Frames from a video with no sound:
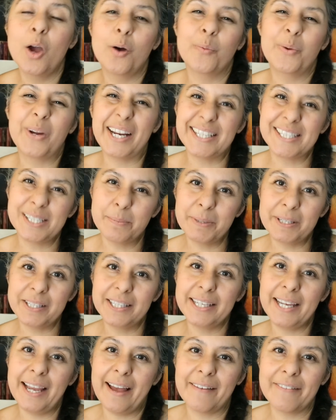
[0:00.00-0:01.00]
What I
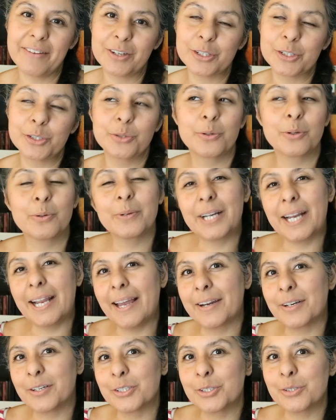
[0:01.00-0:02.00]
typically have her do, or what I
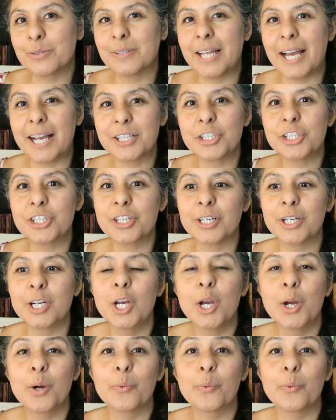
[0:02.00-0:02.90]
had her do last year,